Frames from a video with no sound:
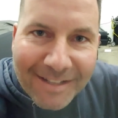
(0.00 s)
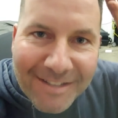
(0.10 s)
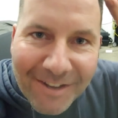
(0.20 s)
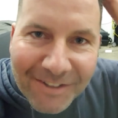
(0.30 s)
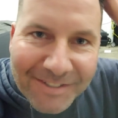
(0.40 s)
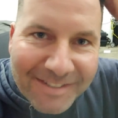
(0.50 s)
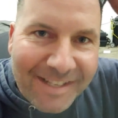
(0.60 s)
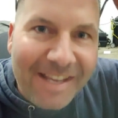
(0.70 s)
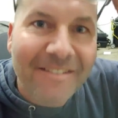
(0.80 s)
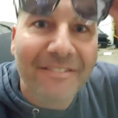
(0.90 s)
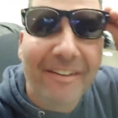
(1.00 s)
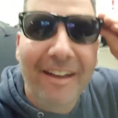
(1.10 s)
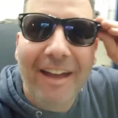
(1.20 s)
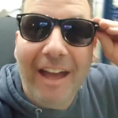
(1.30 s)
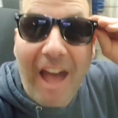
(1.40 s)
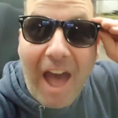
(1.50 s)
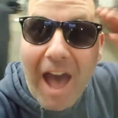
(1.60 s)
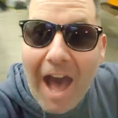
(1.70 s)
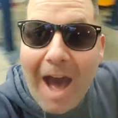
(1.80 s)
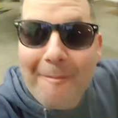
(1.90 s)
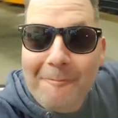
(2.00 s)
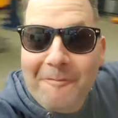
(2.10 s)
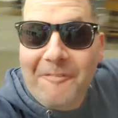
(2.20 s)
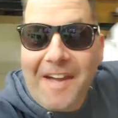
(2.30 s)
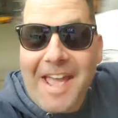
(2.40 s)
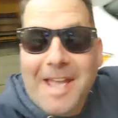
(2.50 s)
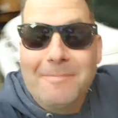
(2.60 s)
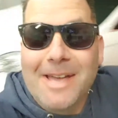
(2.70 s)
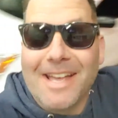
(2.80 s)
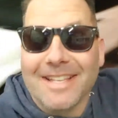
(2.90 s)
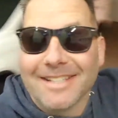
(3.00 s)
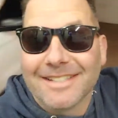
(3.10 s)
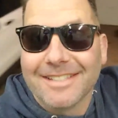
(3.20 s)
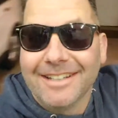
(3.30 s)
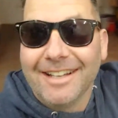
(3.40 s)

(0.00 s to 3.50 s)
It's Uncle Steve. I'm famous!